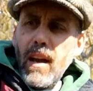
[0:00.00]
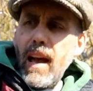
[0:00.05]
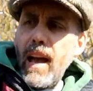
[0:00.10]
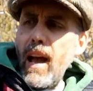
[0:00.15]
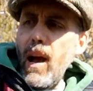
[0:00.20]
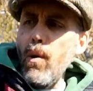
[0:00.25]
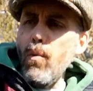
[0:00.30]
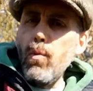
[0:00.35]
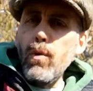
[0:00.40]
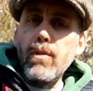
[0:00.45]

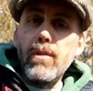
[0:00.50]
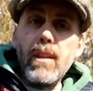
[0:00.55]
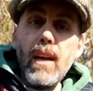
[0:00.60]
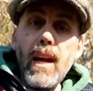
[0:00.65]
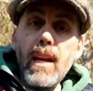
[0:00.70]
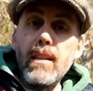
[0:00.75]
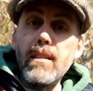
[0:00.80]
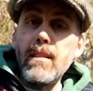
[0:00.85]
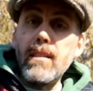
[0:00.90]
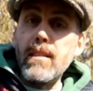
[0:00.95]
How would
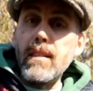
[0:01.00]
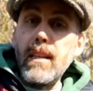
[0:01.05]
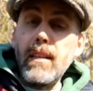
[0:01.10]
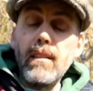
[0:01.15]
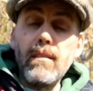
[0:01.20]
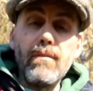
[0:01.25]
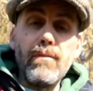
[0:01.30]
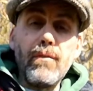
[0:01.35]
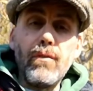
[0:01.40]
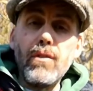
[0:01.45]
they sit
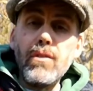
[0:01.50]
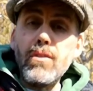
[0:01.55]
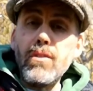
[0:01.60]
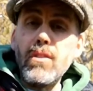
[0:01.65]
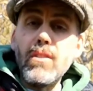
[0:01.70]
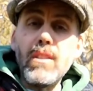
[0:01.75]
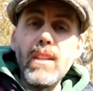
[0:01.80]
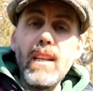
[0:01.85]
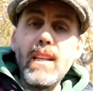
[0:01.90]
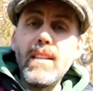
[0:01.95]
and, for
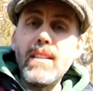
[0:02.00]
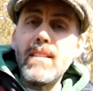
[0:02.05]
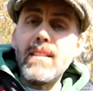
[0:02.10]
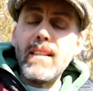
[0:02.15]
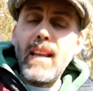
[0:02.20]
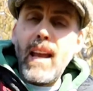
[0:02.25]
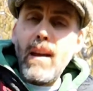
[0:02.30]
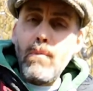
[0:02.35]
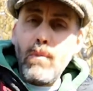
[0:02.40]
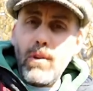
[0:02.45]
instance, eat a
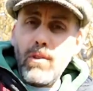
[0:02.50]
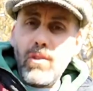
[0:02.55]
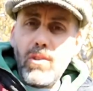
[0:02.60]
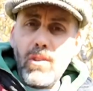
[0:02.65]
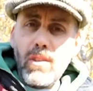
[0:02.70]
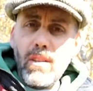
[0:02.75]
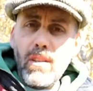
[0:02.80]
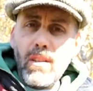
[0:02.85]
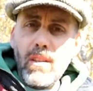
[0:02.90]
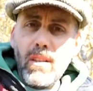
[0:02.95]

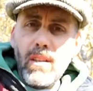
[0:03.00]
sandwich?